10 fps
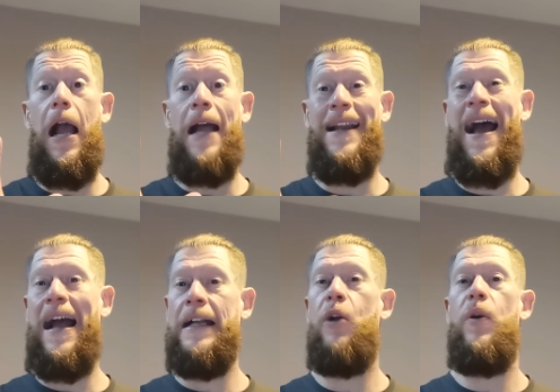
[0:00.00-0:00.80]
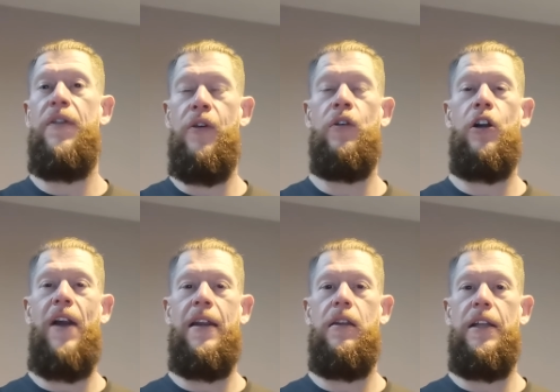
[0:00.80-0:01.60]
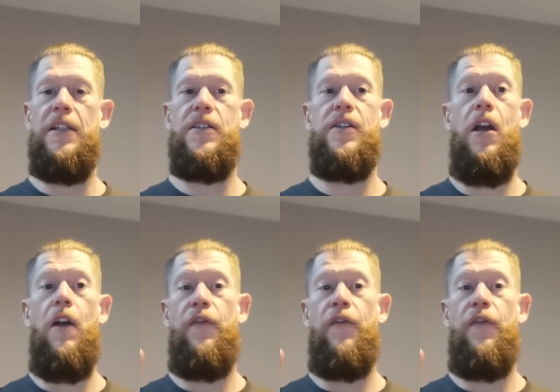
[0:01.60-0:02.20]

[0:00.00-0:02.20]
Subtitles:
and hang with younger athletes